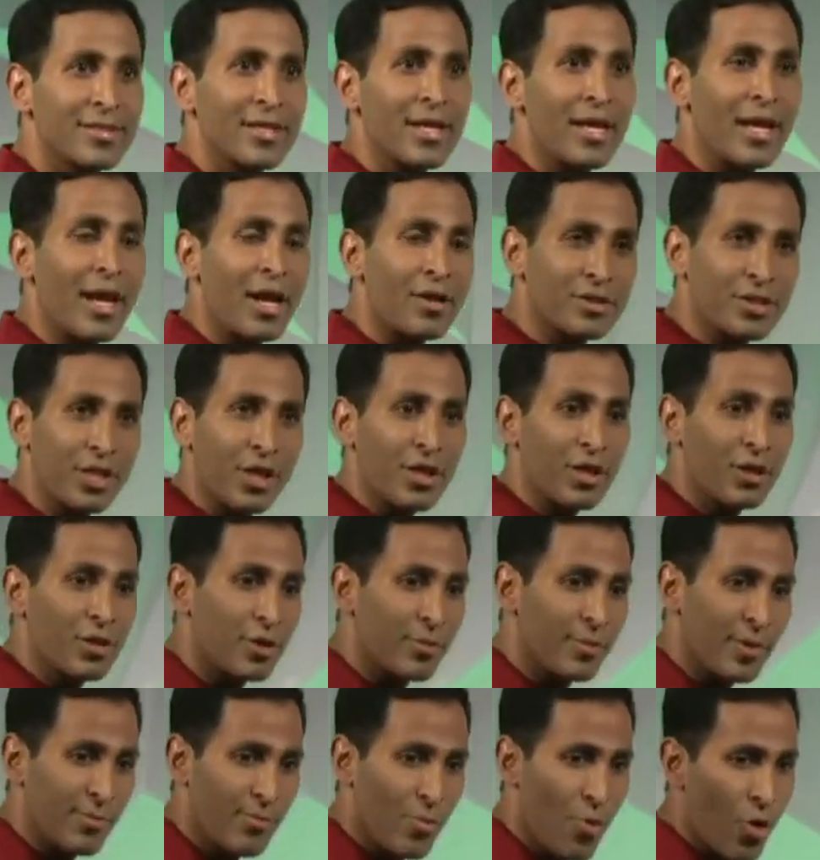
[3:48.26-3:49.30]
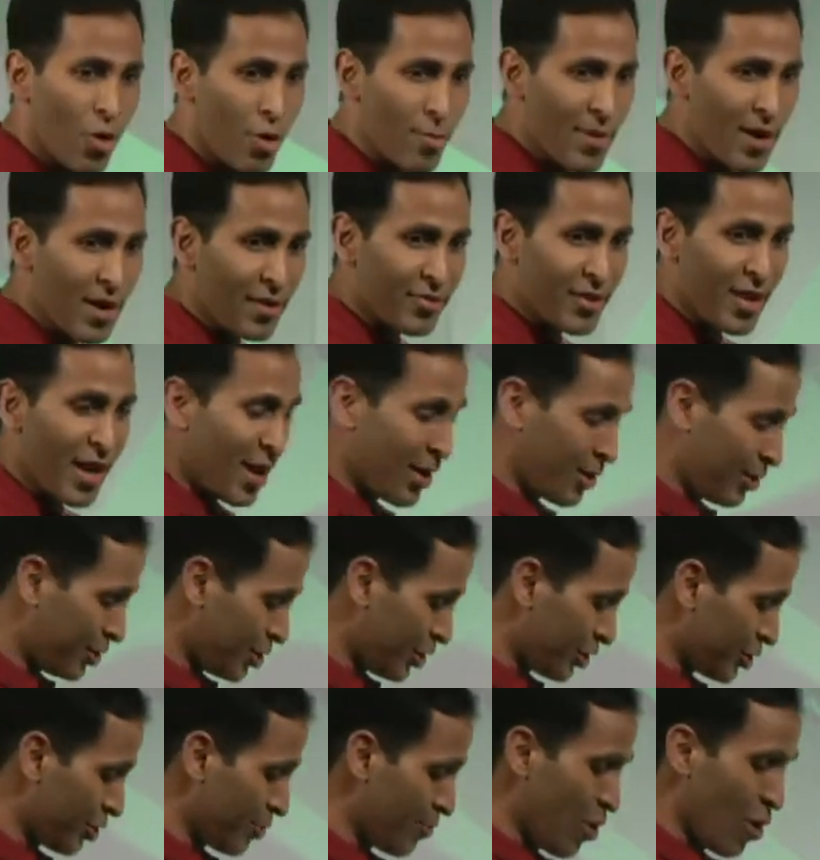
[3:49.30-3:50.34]
And I'll tell you a little bit more about that in
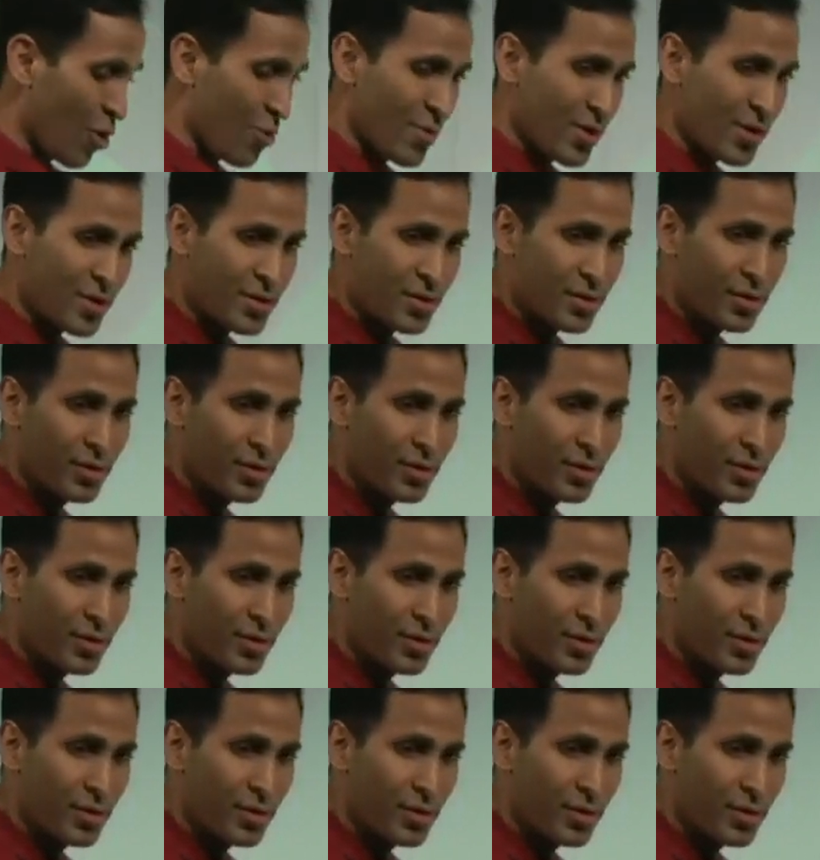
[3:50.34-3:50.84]
just a moment.